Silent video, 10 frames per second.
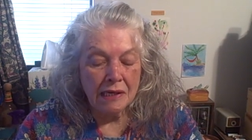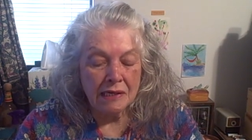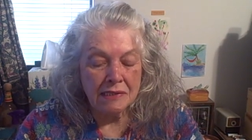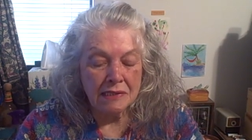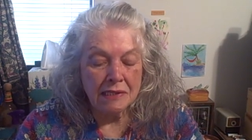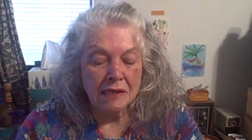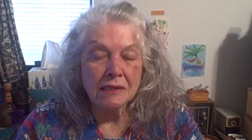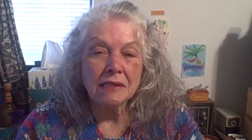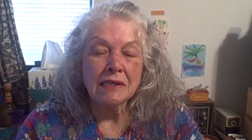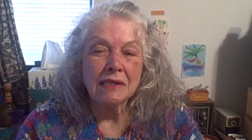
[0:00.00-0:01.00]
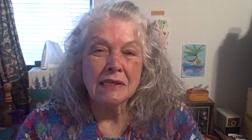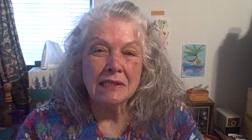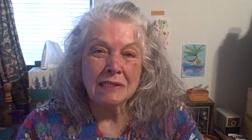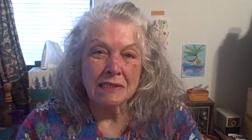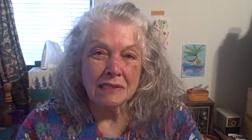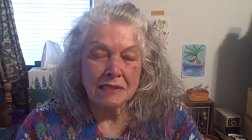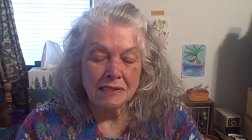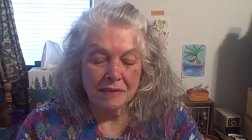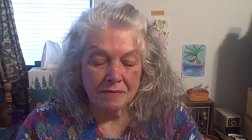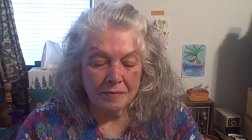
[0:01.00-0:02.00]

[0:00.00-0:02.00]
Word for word: is telekinesis.